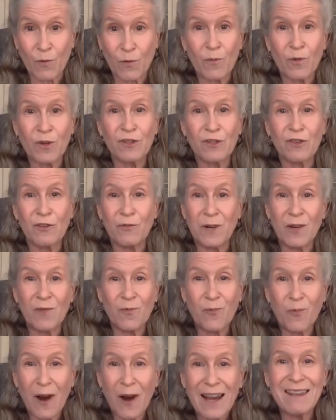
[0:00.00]
what we're
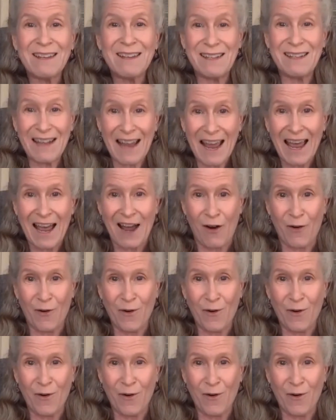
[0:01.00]
doing right now?